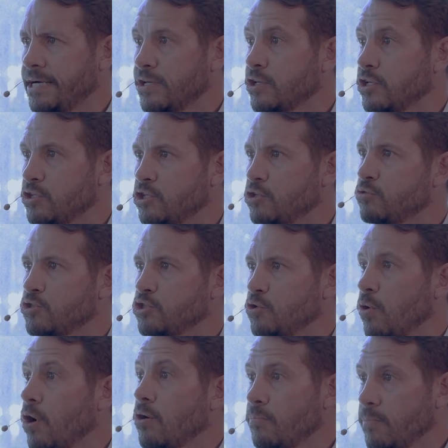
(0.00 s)
reduce
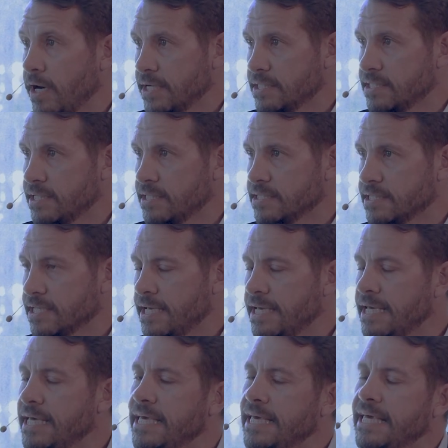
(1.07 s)
your home buyers risk.
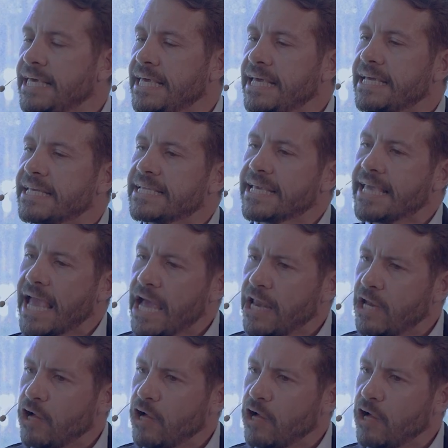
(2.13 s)
It can,